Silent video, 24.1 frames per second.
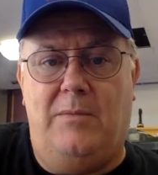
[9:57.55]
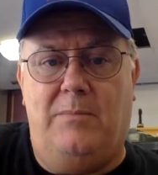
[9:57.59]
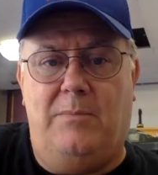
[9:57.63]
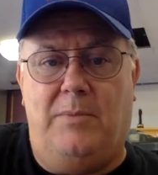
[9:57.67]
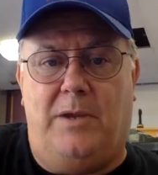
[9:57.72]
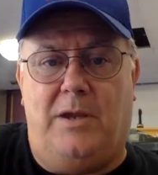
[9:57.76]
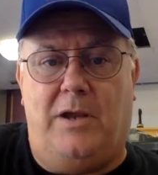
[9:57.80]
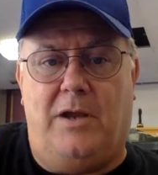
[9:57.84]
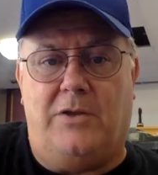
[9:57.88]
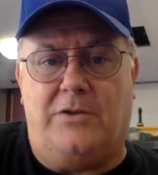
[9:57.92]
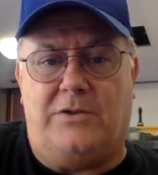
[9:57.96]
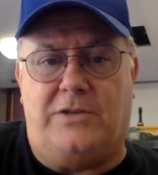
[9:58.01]

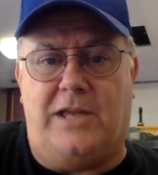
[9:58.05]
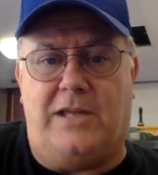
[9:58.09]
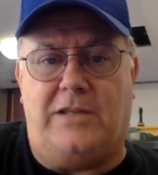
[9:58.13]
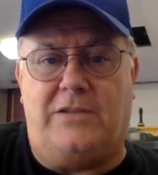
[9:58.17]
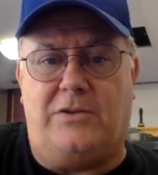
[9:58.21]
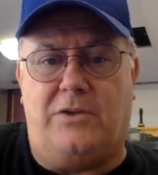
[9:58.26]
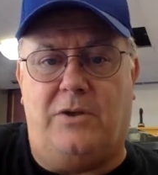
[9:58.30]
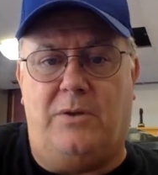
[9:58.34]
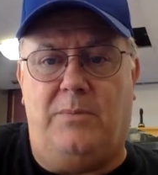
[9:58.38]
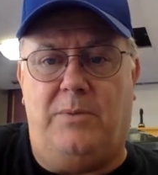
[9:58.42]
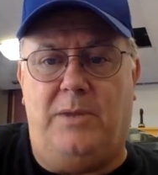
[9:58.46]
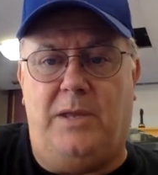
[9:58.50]
because that's
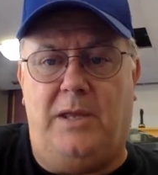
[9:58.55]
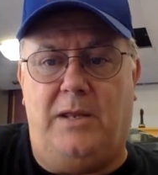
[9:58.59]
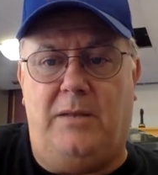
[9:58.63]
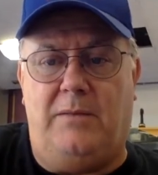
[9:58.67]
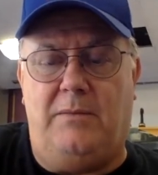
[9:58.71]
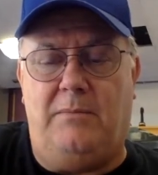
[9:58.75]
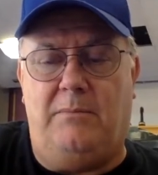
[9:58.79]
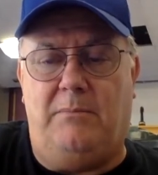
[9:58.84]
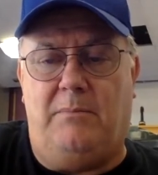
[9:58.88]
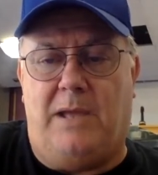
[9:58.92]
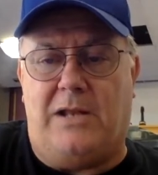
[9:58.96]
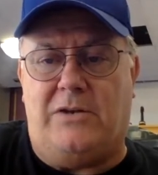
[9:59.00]
going to be
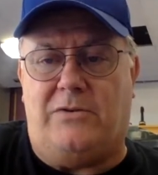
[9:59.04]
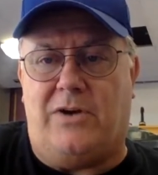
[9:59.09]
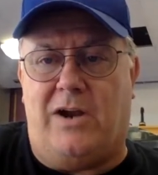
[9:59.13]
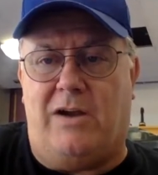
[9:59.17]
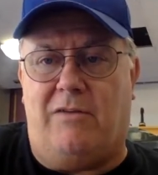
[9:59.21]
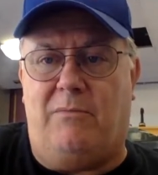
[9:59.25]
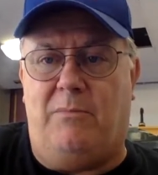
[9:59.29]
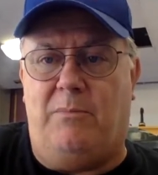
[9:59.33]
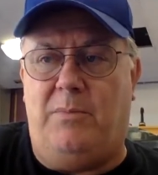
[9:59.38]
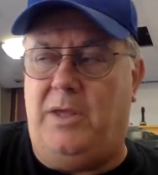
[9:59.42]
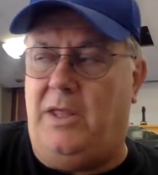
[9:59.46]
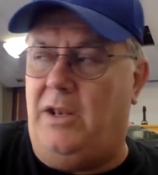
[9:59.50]
my
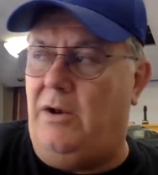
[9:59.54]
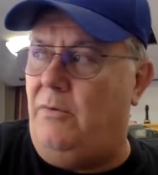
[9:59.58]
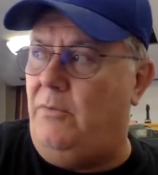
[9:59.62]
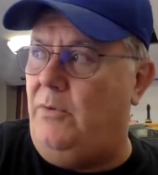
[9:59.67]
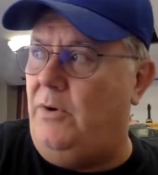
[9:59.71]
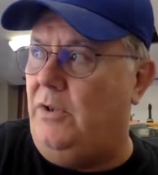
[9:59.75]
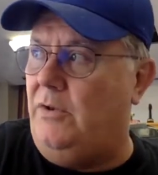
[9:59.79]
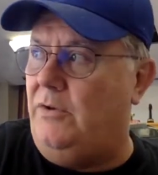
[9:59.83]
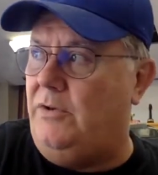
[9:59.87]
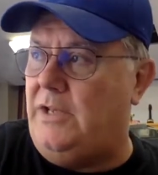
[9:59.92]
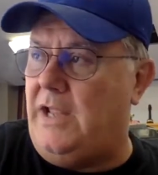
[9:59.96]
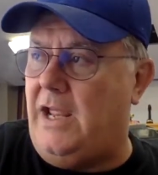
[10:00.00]
driver be in a
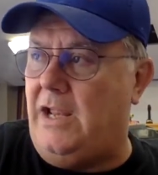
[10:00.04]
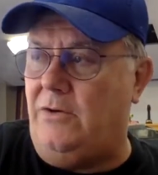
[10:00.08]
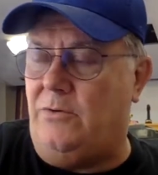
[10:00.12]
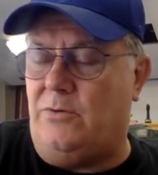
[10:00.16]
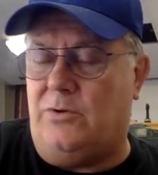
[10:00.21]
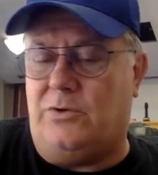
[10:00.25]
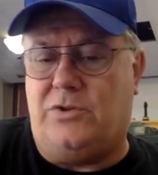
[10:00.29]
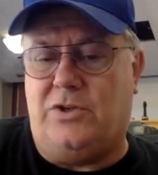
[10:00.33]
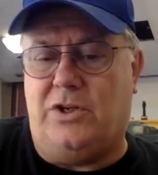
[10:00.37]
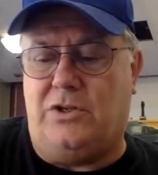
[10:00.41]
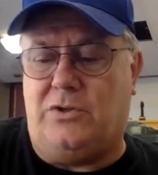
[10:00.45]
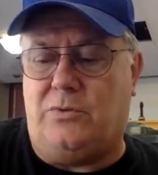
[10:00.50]
real
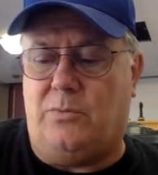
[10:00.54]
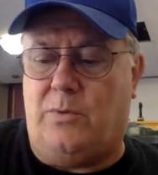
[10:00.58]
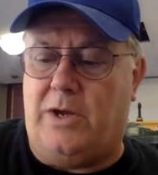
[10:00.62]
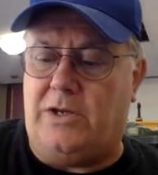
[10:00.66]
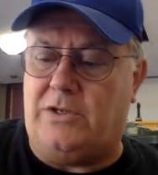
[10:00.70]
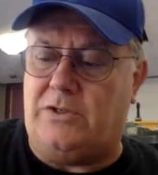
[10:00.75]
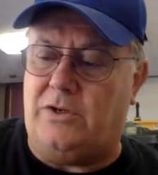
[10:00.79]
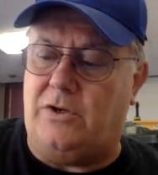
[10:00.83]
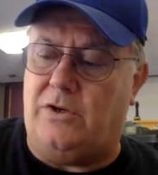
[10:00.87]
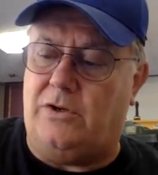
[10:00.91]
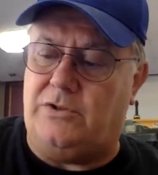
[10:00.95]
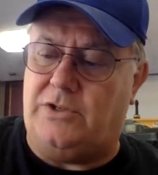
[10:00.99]
dangerous
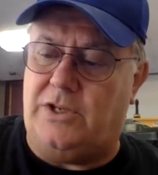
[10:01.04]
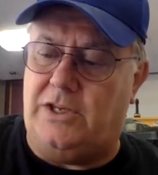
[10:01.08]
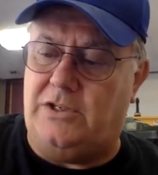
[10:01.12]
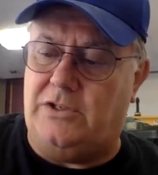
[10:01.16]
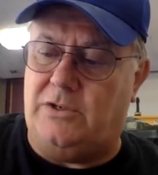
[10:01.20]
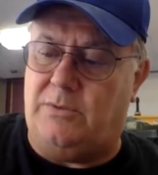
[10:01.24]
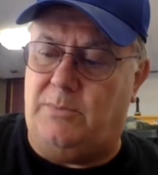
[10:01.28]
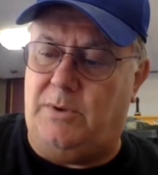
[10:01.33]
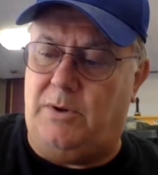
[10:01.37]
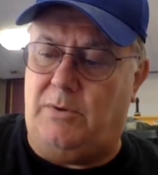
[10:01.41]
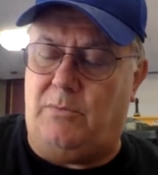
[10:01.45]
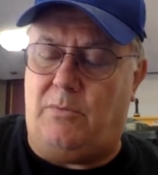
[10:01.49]
situation because he's
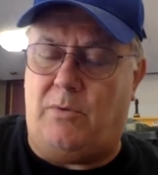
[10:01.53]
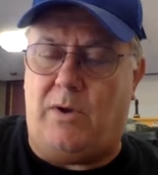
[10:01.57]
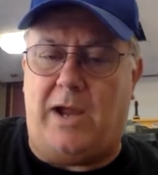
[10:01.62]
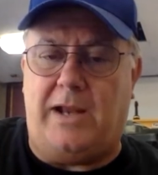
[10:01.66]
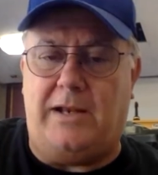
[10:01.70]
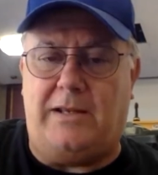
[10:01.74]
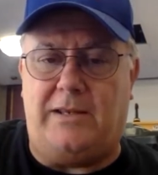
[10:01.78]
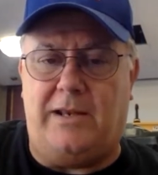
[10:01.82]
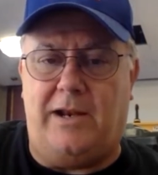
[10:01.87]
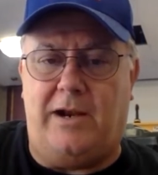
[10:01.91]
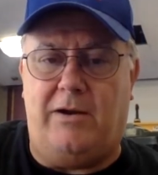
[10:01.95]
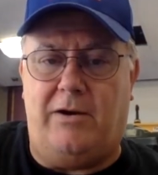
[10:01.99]
going to be
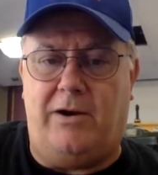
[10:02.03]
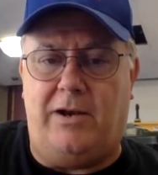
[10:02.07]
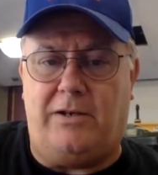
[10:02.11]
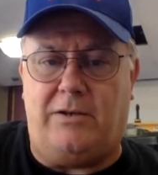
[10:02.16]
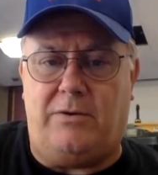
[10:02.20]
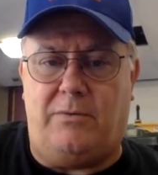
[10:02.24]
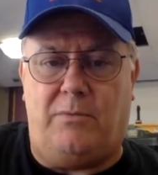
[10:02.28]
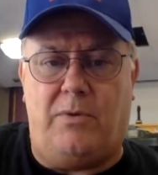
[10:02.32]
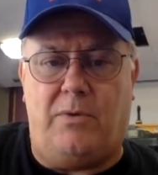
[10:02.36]
right there at the